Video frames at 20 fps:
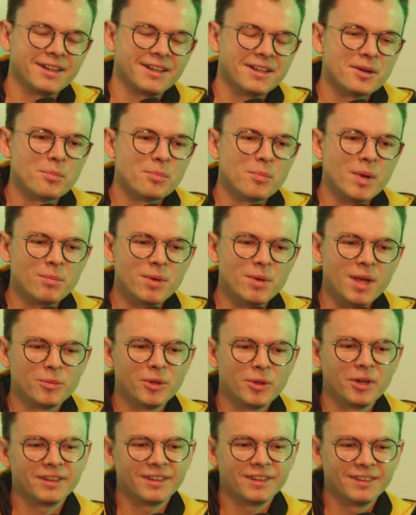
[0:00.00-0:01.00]
Maybe I'm
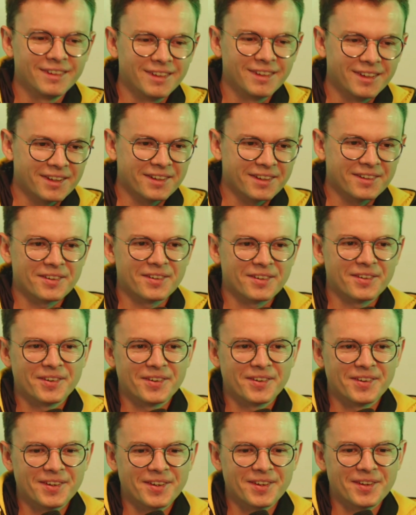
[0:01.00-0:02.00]
not
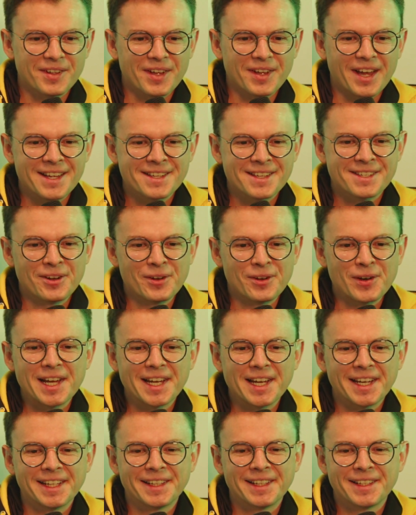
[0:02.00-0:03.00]
as
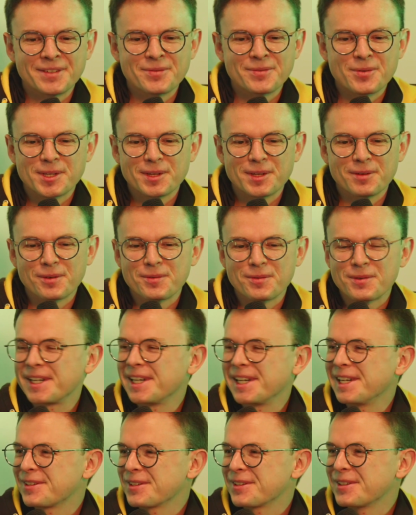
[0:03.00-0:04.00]
aligned with everyone
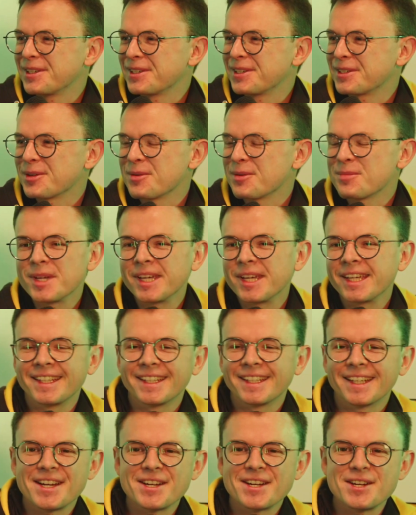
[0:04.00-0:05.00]
else on this topic.
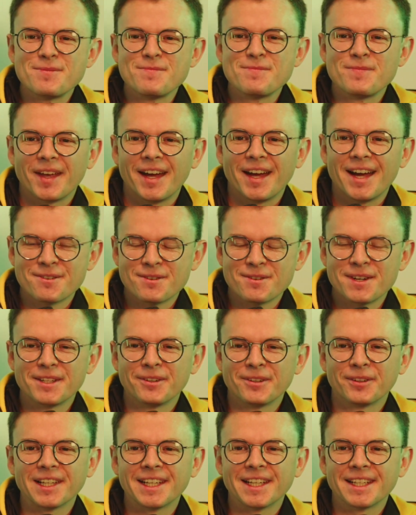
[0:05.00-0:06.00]
I really
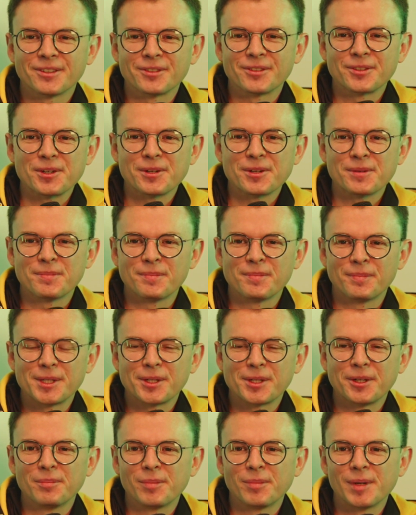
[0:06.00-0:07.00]
don't like the term
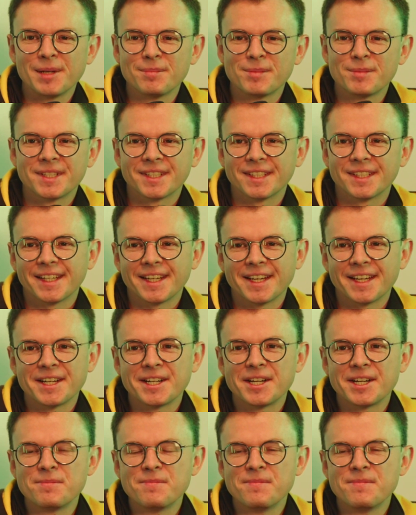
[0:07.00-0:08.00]
Bitcoin plebs.
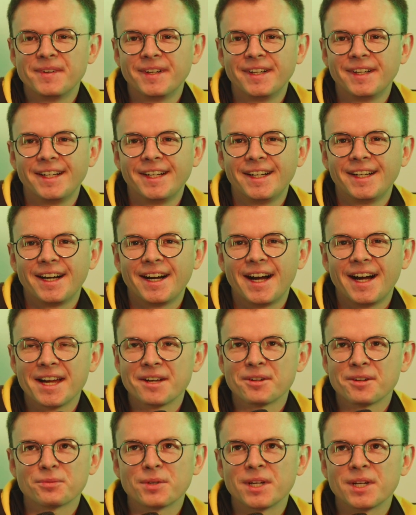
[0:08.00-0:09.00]
I
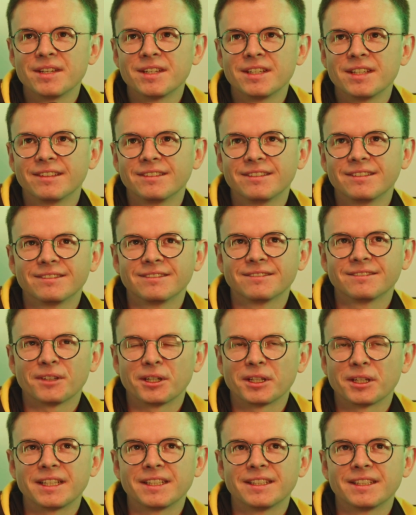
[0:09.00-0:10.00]
don't really
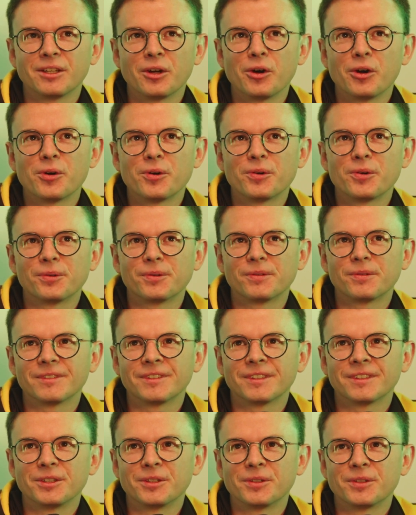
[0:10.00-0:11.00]
fucking know,
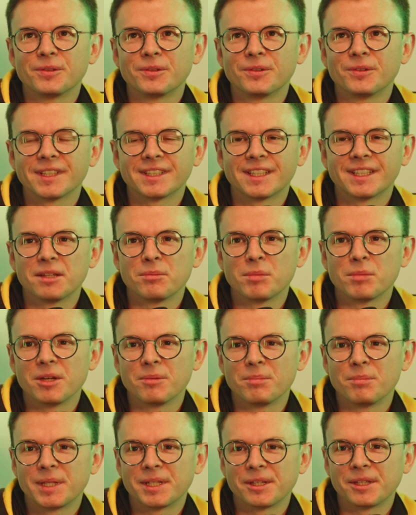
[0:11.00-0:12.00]
what can be
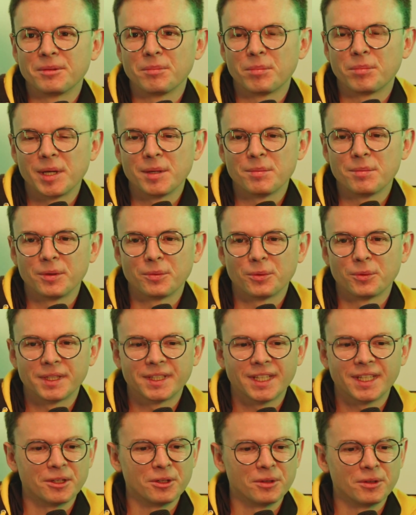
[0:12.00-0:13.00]
a Bitcoin pleb and
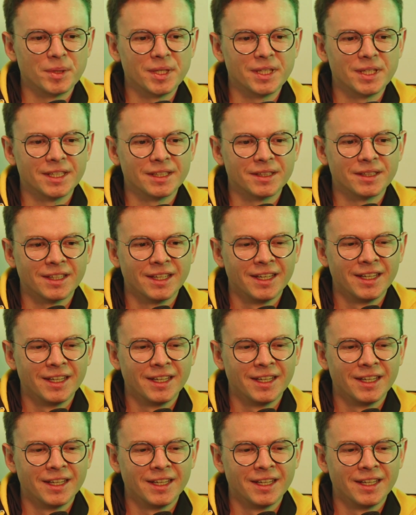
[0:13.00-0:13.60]
what cannot be. And